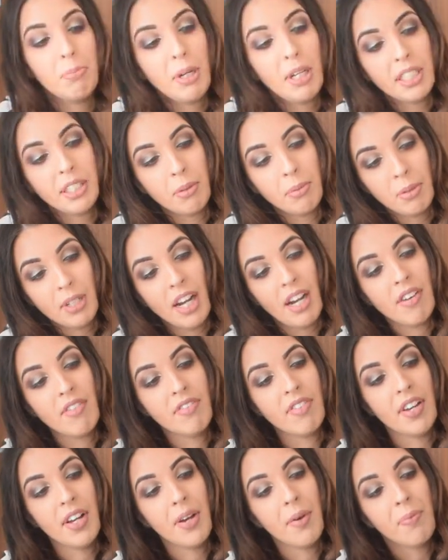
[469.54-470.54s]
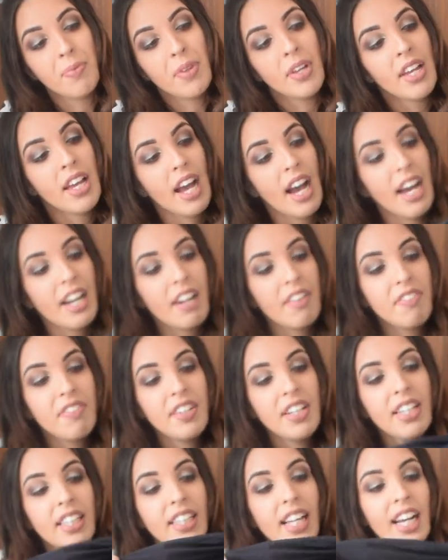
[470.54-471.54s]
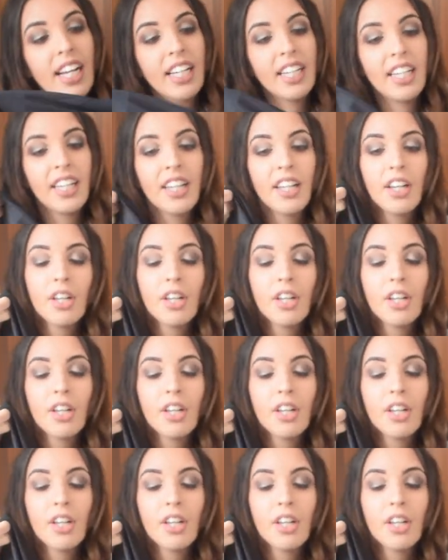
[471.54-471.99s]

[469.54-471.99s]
mix up the outfit. And I feel like